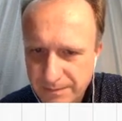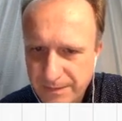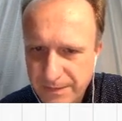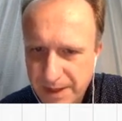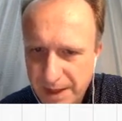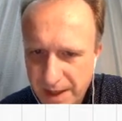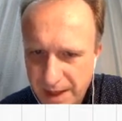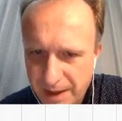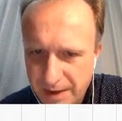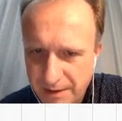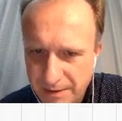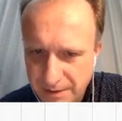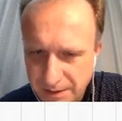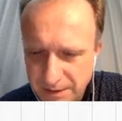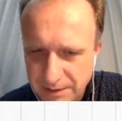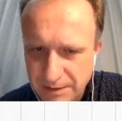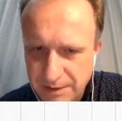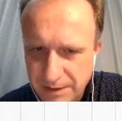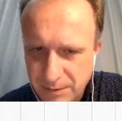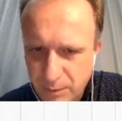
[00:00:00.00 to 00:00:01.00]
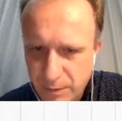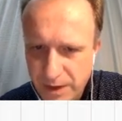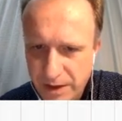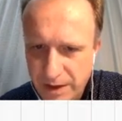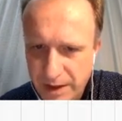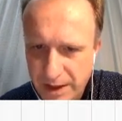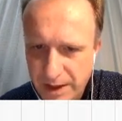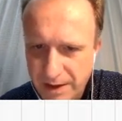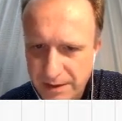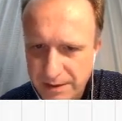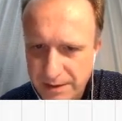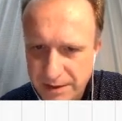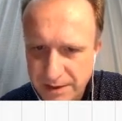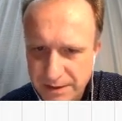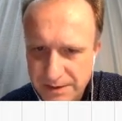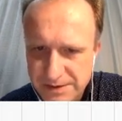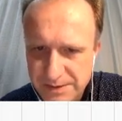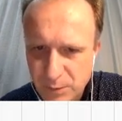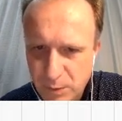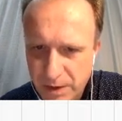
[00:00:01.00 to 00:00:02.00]
n, where n
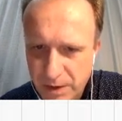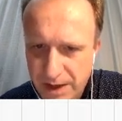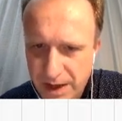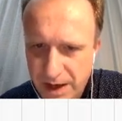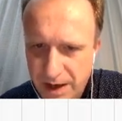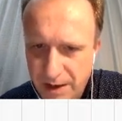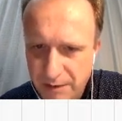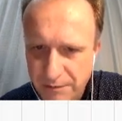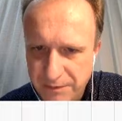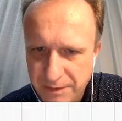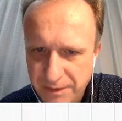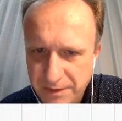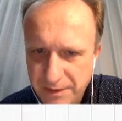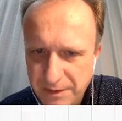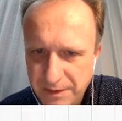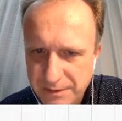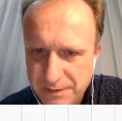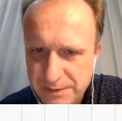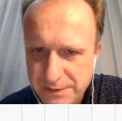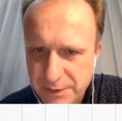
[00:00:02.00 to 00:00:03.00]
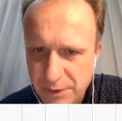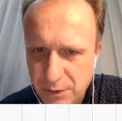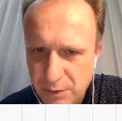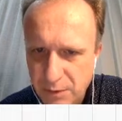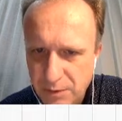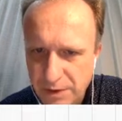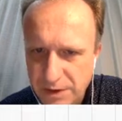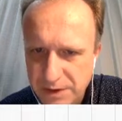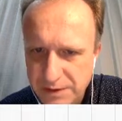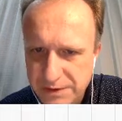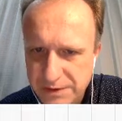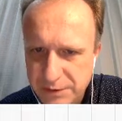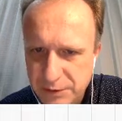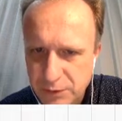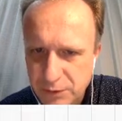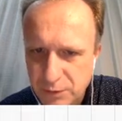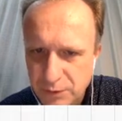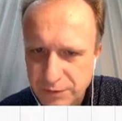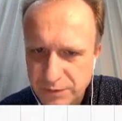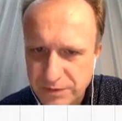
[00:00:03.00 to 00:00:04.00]
is 1/2. So it's
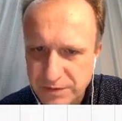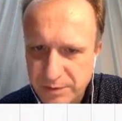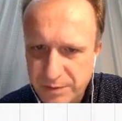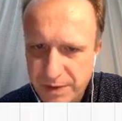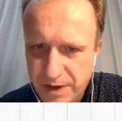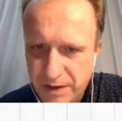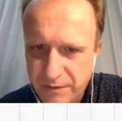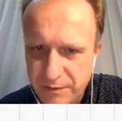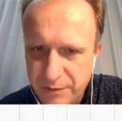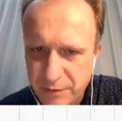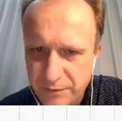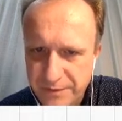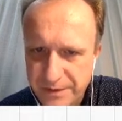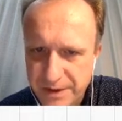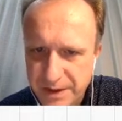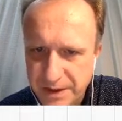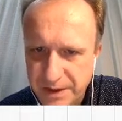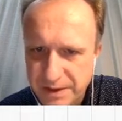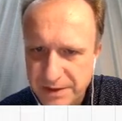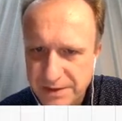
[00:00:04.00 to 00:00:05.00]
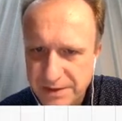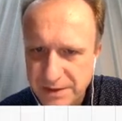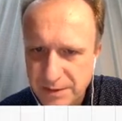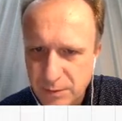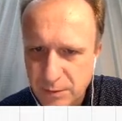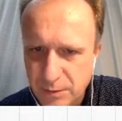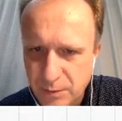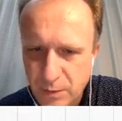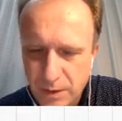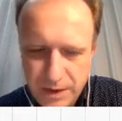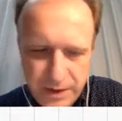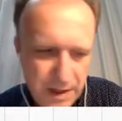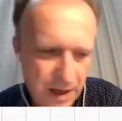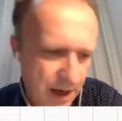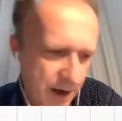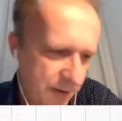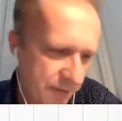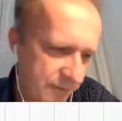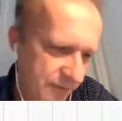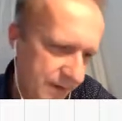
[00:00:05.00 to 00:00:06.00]
2 to the power of negative
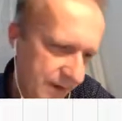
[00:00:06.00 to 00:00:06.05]
1/2.